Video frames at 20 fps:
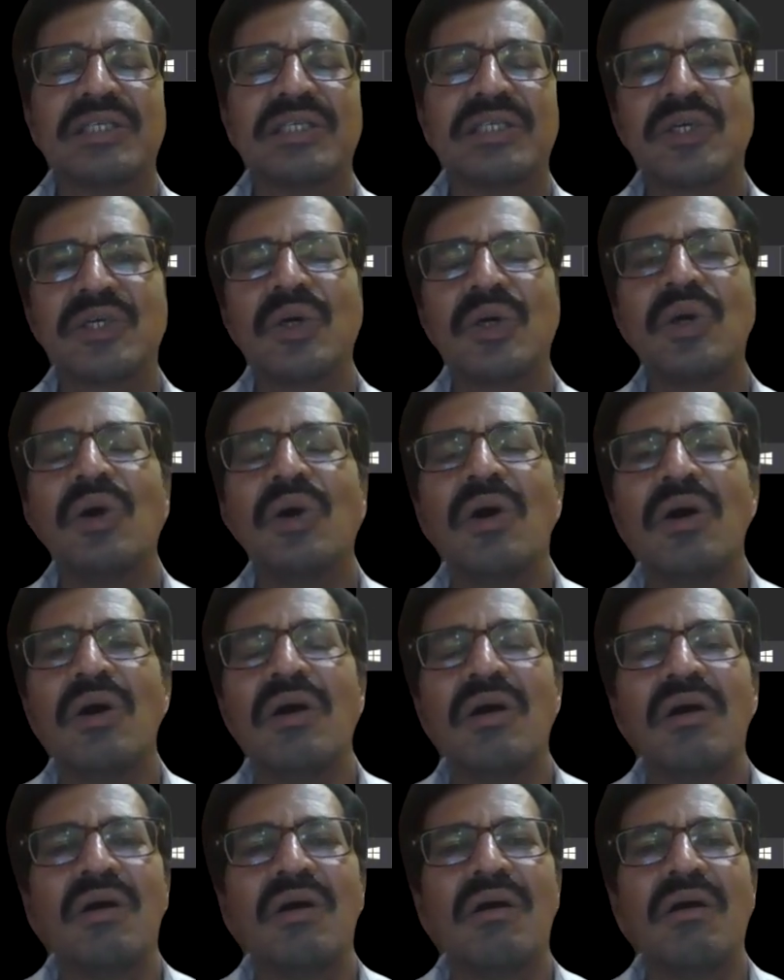So
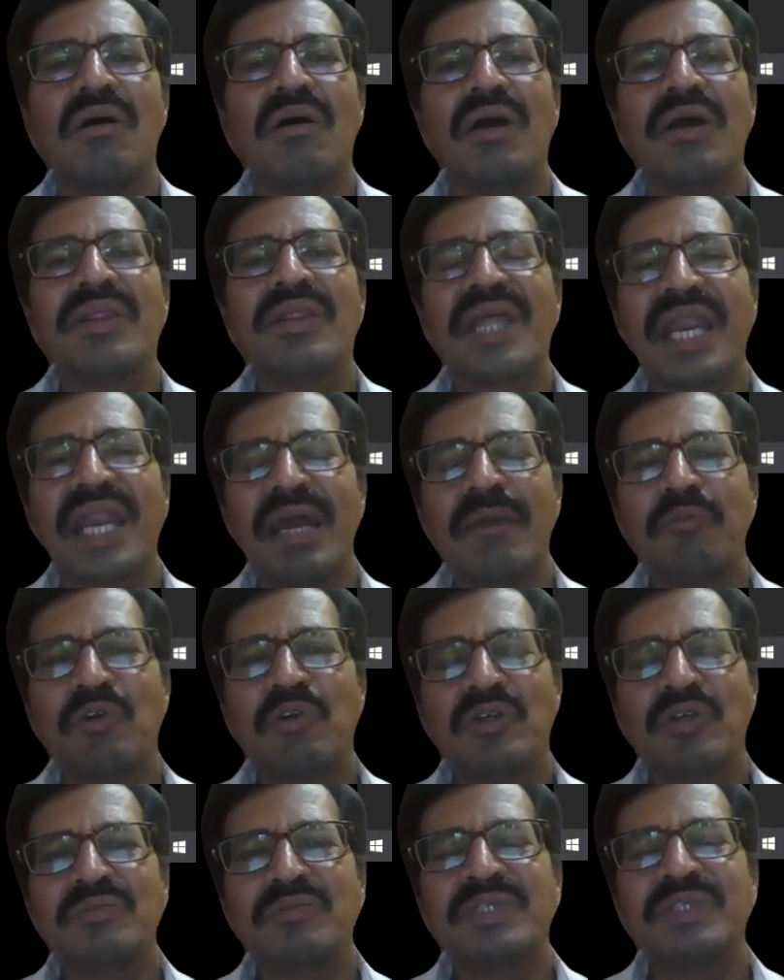in the
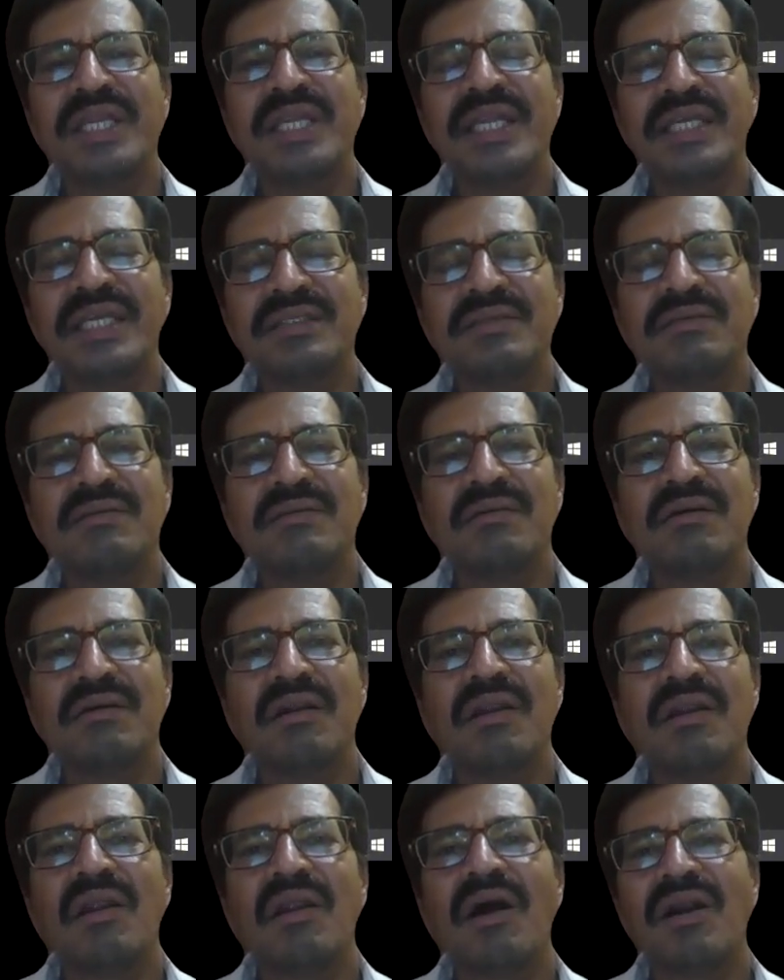ribosomes there
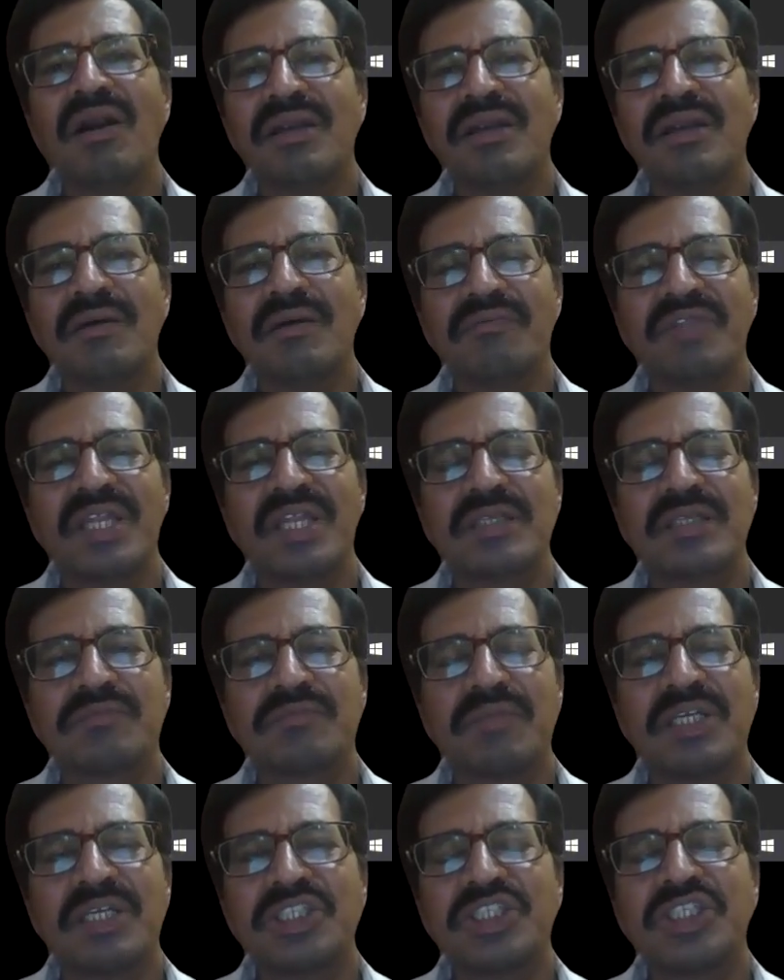is
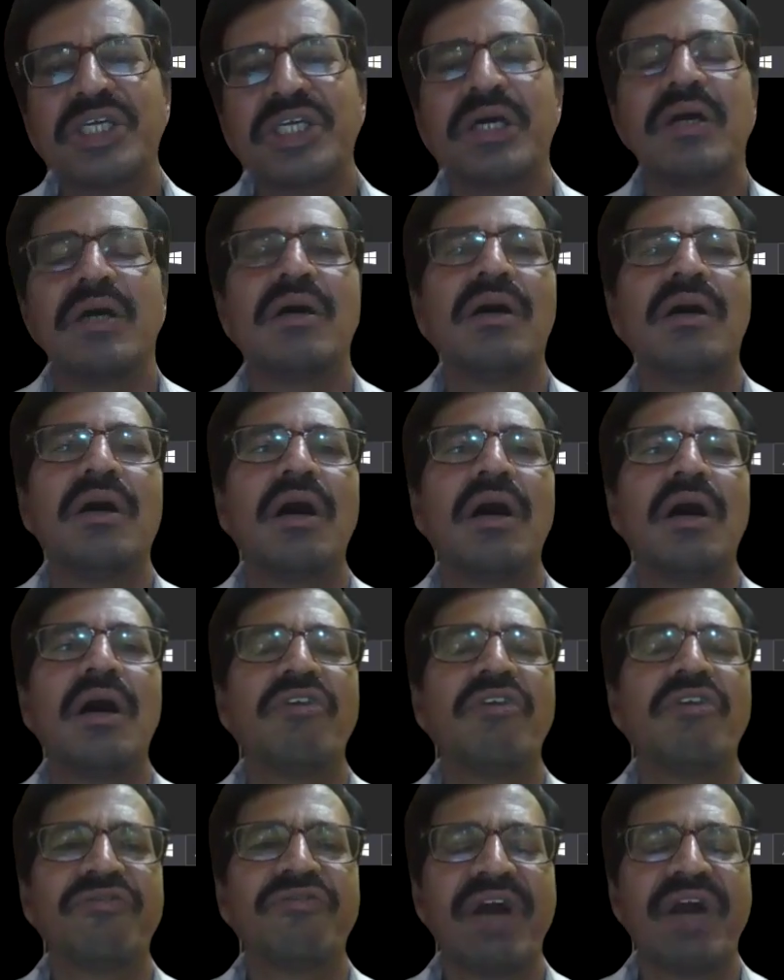much
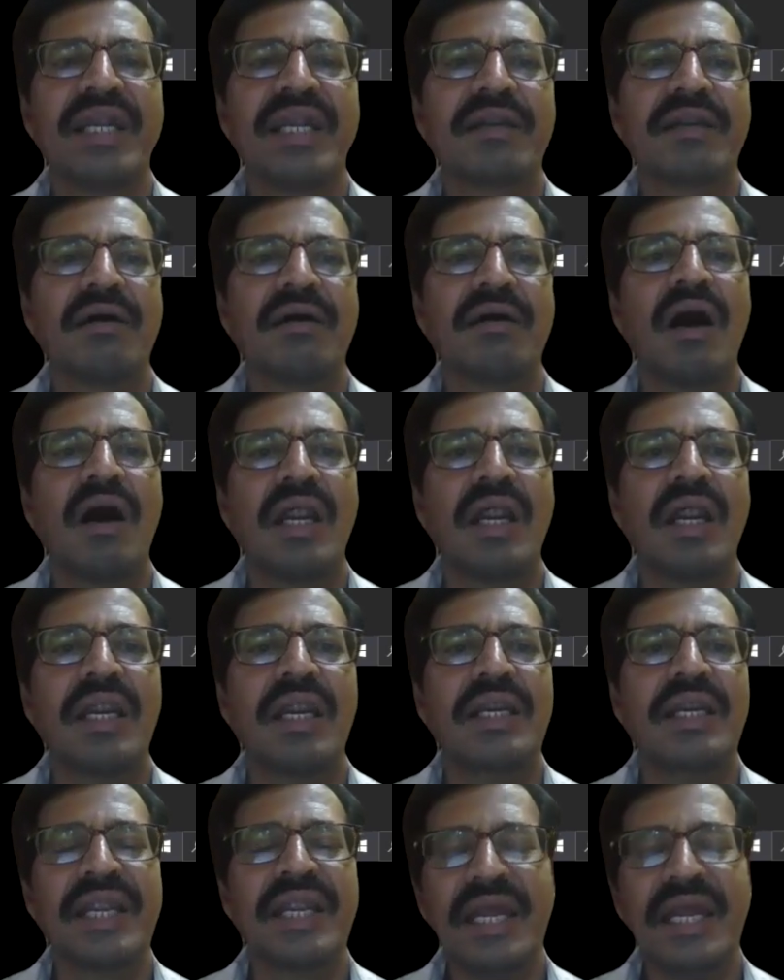we find
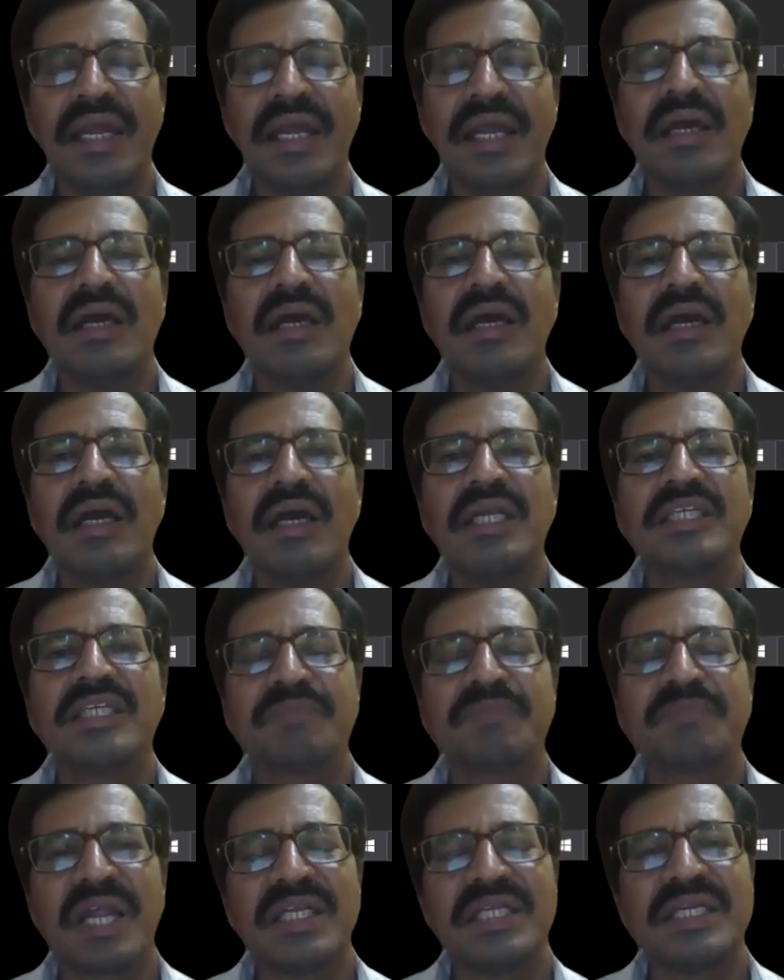rRNA. It is
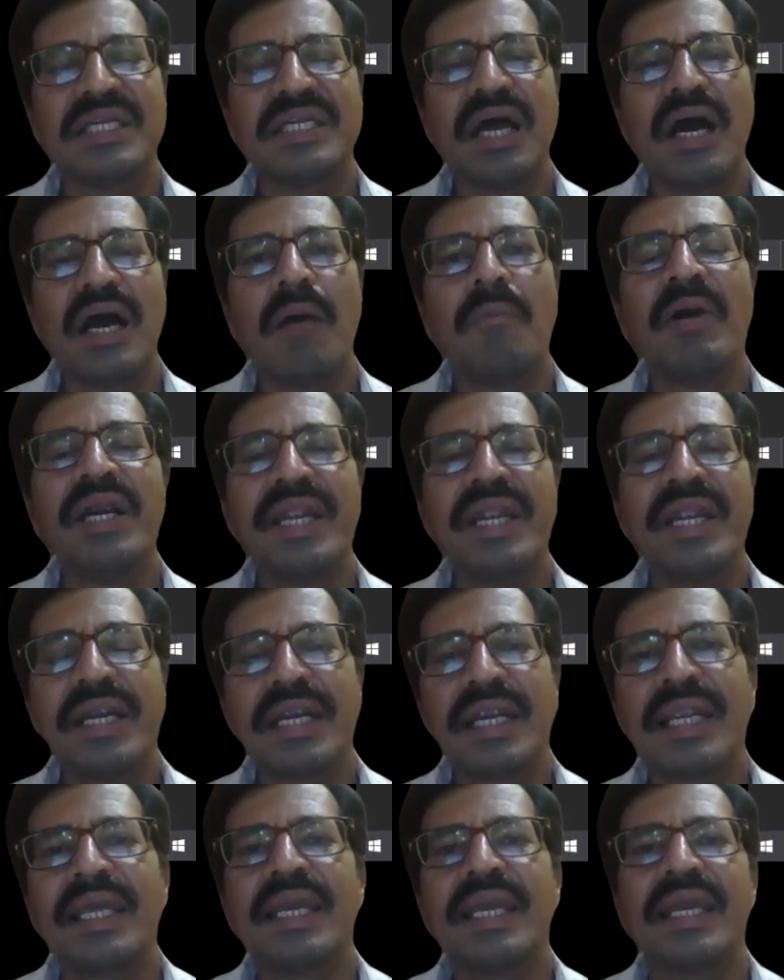present
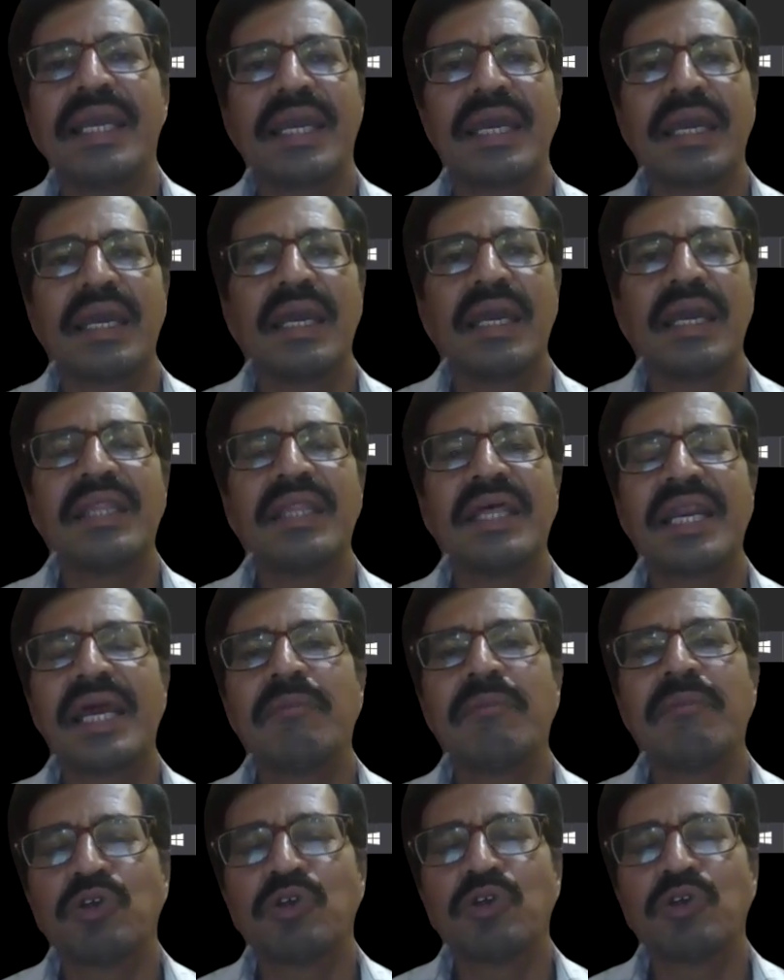abundantly in the
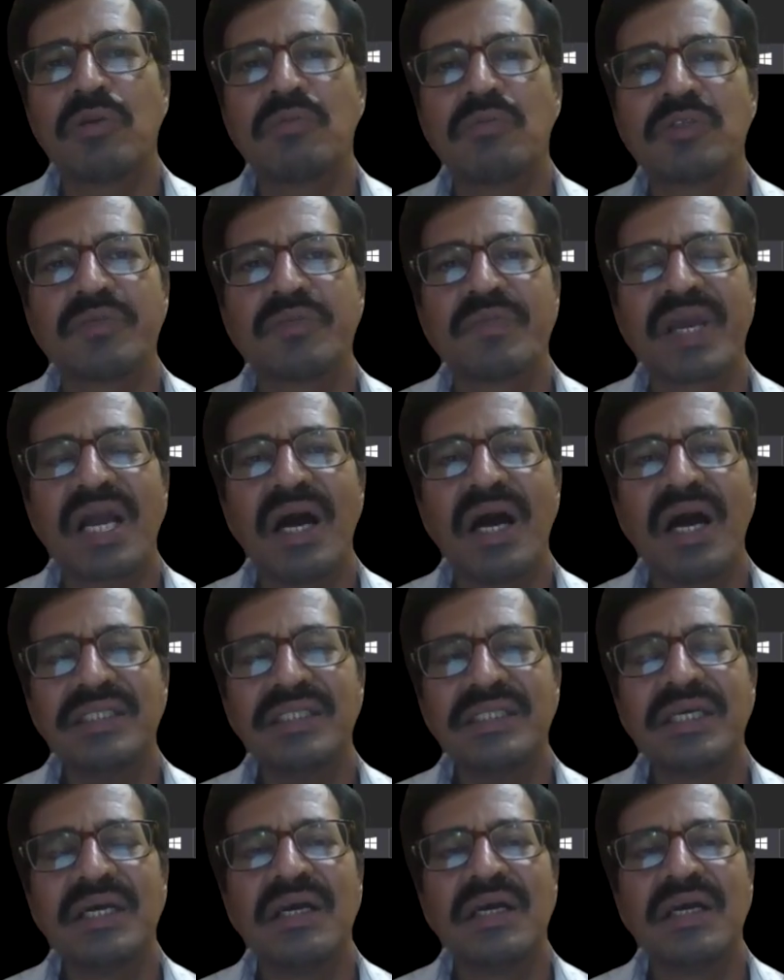ribosomes
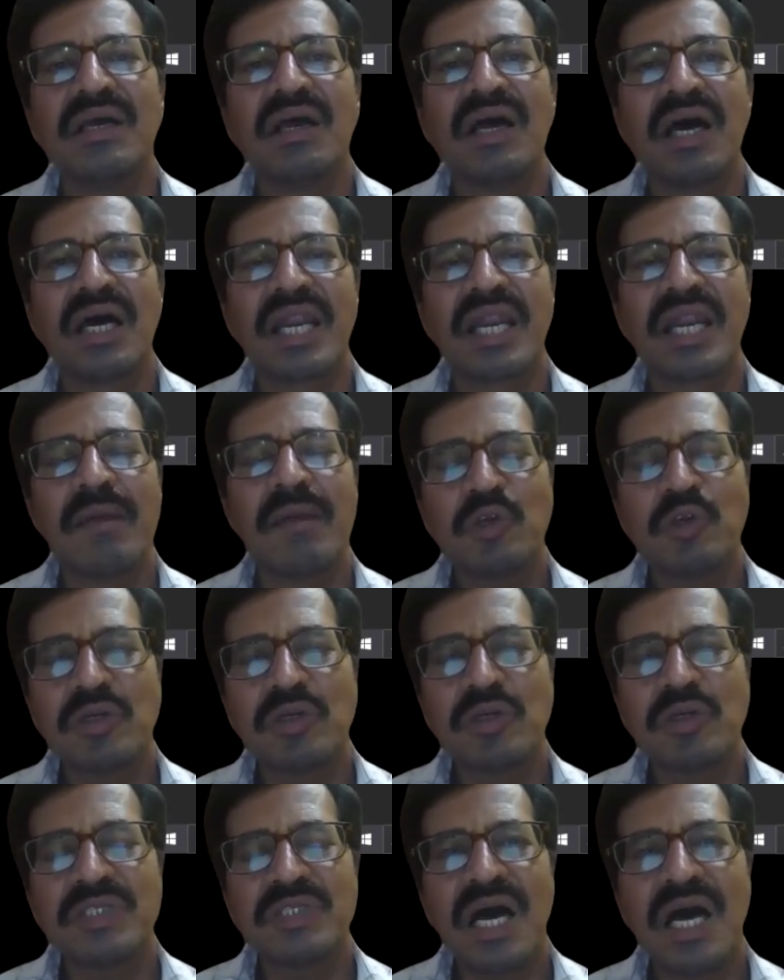because
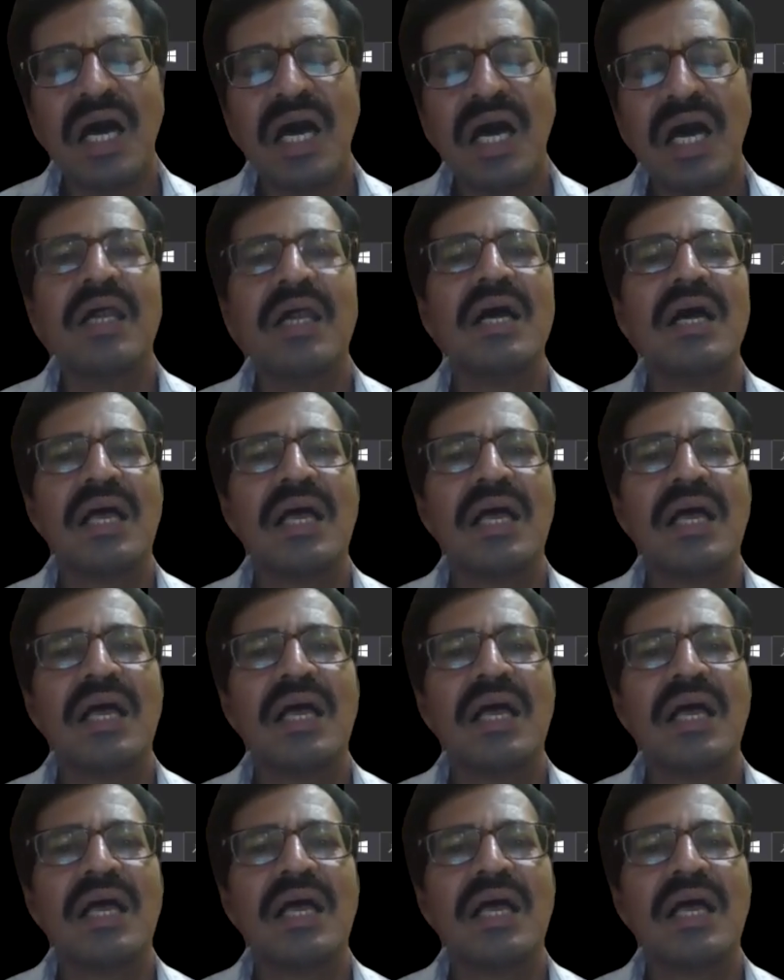ribosomes are